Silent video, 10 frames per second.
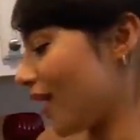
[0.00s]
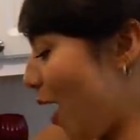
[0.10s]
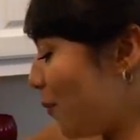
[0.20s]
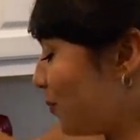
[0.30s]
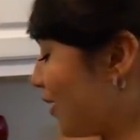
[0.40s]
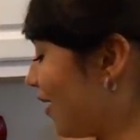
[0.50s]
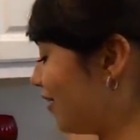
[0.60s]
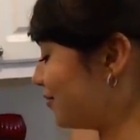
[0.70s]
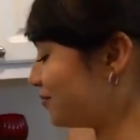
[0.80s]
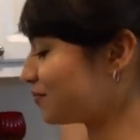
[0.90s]
I'm
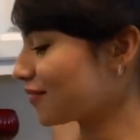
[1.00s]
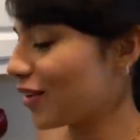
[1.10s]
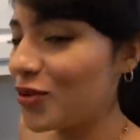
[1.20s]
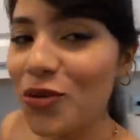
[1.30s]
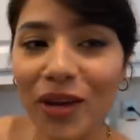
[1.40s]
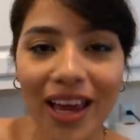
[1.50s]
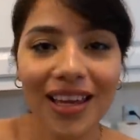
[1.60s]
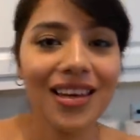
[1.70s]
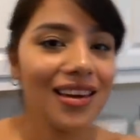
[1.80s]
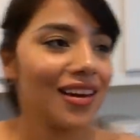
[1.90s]
done. You
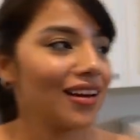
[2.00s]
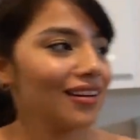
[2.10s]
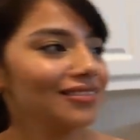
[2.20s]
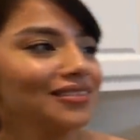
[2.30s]
can't eat here.